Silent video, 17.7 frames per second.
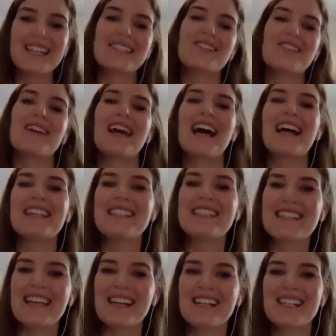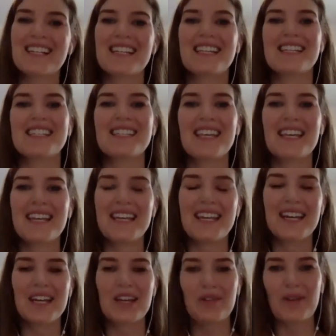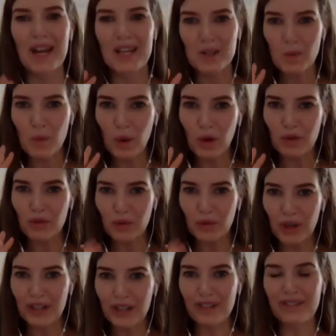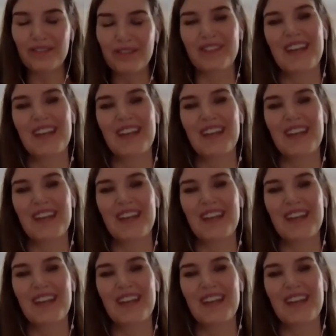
So he heads down to the city and he cries, Wolf, wolf.